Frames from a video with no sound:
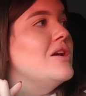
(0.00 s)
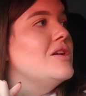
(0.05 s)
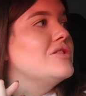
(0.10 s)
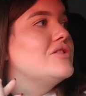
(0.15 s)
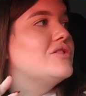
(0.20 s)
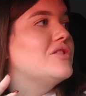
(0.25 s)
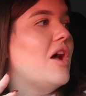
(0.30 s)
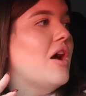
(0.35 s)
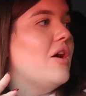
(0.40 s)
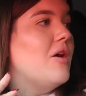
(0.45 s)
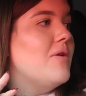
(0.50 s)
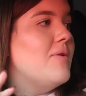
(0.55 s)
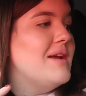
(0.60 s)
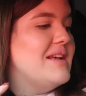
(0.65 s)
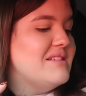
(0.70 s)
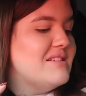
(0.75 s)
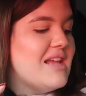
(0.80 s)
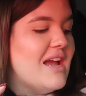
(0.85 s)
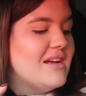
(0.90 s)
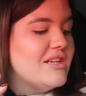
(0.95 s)
So
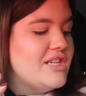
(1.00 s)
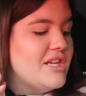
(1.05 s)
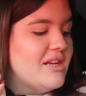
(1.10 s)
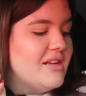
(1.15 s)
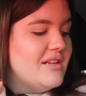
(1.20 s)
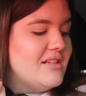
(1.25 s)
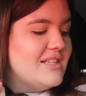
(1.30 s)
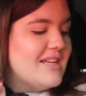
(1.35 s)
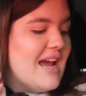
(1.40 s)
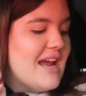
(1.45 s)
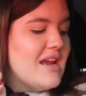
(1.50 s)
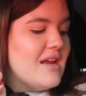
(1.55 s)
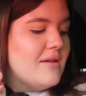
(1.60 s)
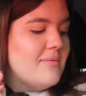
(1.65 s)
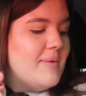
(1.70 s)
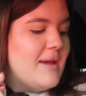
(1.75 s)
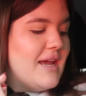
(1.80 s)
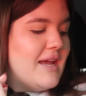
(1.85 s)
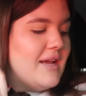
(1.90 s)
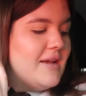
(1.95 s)
it's actually going to
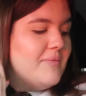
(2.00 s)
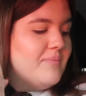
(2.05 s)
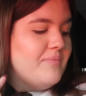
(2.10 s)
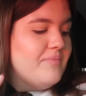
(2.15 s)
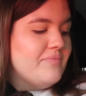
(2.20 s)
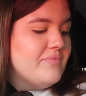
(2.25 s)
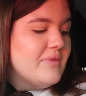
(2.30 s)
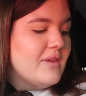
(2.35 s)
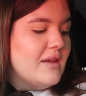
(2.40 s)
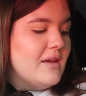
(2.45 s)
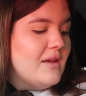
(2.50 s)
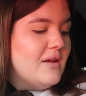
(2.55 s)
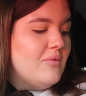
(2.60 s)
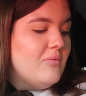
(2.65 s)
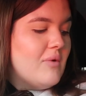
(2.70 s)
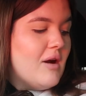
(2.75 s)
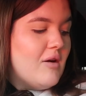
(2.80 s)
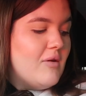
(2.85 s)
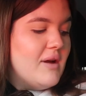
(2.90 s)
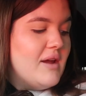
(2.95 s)
take me,
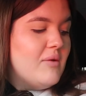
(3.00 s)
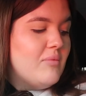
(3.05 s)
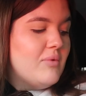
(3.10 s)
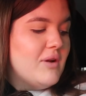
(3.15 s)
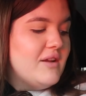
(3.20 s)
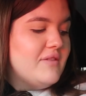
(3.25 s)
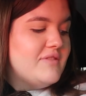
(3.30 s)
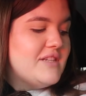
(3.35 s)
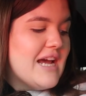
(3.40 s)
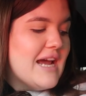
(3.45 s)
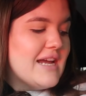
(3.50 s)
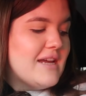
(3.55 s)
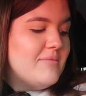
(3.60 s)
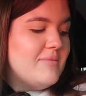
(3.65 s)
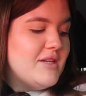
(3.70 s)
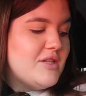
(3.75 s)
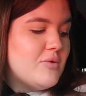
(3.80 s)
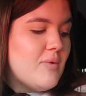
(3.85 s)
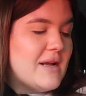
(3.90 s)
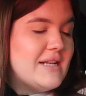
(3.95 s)
well, it will have taken
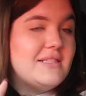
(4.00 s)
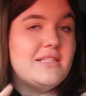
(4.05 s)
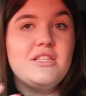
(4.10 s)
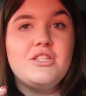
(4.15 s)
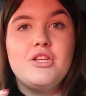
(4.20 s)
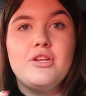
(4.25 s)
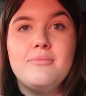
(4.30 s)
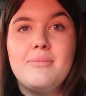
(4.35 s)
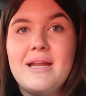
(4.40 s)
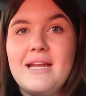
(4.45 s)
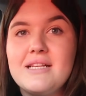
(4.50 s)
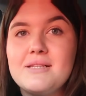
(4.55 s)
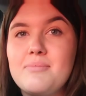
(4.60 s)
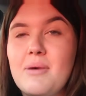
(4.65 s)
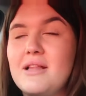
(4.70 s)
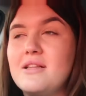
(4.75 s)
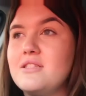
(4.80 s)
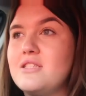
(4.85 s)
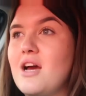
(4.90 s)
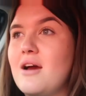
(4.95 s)
me 22 minutes
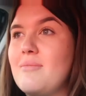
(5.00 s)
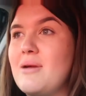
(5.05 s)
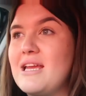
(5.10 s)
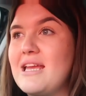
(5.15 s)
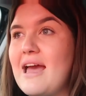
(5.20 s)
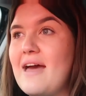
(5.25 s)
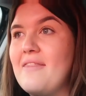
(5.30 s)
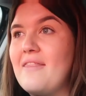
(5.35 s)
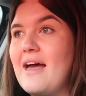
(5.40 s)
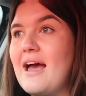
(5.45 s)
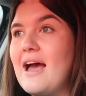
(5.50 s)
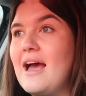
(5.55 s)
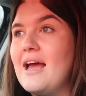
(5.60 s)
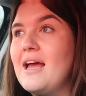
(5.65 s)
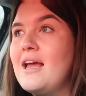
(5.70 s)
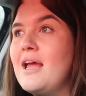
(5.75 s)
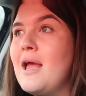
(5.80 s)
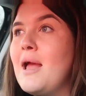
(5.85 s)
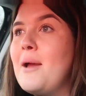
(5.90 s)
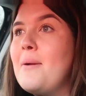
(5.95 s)
by the time I get there.
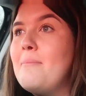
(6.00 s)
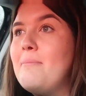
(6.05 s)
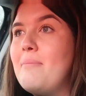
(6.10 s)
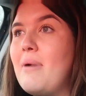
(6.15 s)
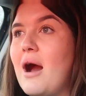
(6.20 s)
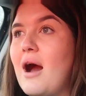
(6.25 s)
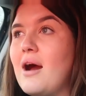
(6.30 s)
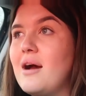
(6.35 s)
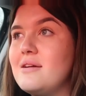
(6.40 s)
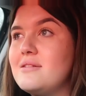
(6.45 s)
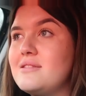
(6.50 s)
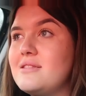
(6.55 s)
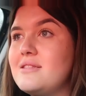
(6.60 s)
But